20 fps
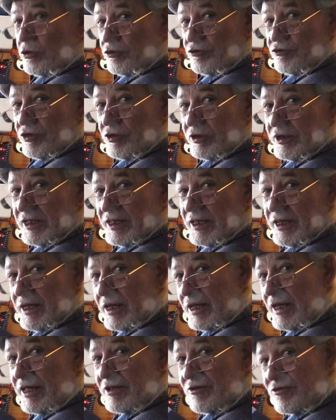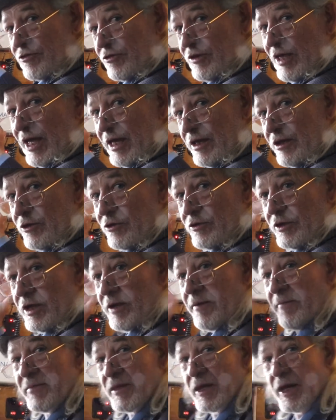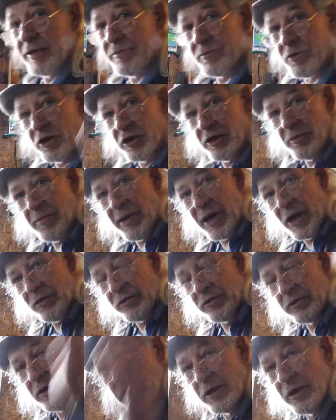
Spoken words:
drilled in here into that unit. I'm going to mount